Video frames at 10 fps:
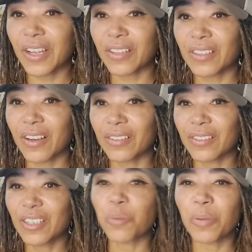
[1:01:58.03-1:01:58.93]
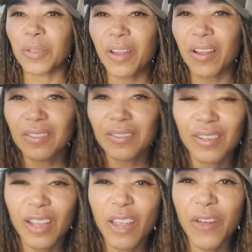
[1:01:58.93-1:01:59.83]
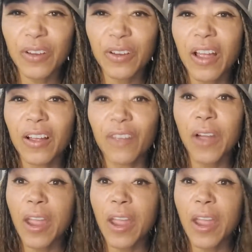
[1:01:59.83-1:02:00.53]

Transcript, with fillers: out there. He's probably not. If I, if I